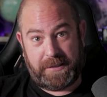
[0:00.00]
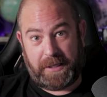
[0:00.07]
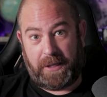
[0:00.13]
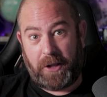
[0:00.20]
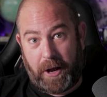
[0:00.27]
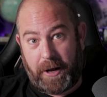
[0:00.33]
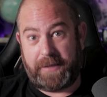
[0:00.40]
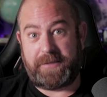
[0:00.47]
the
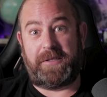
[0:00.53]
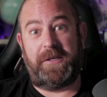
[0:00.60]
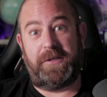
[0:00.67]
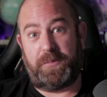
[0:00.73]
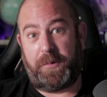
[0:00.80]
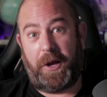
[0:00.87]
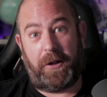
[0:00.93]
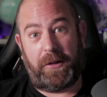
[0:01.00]
losses,
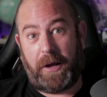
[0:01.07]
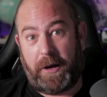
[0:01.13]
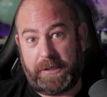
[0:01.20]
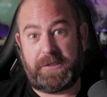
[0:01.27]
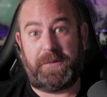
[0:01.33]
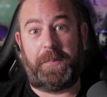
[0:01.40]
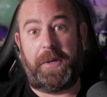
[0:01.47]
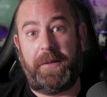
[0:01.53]
we all
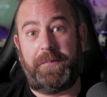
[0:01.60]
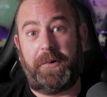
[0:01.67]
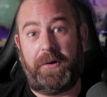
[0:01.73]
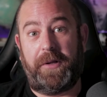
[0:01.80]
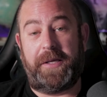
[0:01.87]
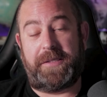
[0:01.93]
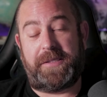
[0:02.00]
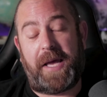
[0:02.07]
lost
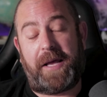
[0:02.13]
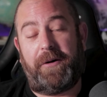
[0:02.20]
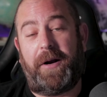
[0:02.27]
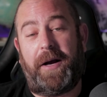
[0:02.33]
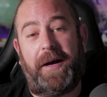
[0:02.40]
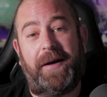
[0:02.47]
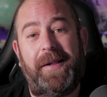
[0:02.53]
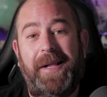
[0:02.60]
people,
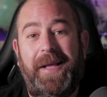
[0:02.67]
etc.